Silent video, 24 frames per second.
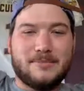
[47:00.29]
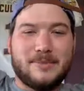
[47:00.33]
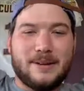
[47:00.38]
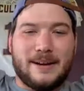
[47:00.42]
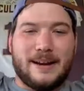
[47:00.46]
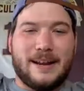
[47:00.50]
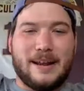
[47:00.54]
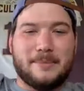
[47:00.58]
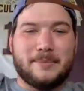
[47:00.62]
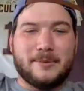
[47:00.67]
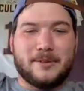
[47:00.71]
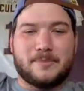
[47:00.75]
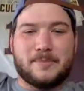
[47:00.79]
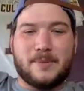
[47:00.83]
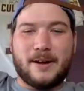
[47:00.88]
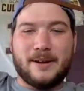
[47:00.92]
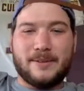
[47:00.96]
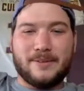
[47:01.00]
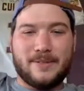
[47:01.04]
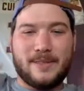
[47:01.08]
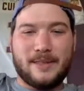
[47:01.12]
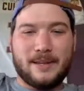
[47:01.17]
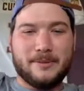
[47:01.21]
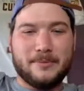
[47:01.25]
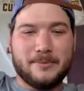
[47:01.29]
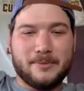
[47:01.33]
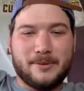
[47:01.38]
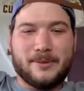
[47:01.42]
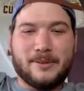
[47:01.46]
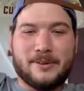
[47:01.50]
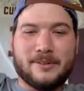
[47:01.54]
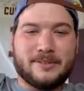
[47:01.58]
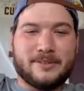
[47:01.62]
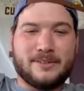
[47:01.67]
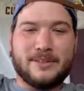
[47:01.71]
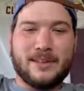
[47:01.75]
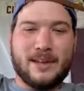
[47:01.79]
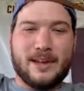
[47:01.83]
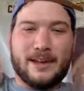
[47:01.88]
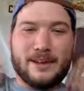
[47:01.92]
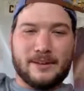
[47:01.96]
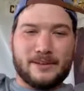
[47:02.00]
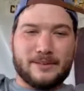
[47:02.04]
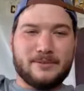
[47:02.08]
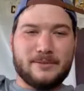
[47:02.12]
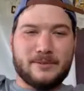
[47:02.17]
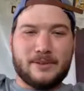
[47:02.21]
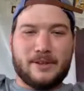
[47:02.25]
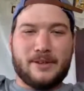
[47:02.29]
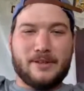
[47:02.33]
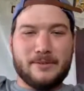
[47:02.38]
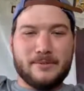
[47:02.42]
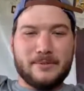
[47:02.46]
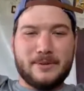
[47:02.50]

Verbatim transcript: my neighbors probably think I'm going insane with all the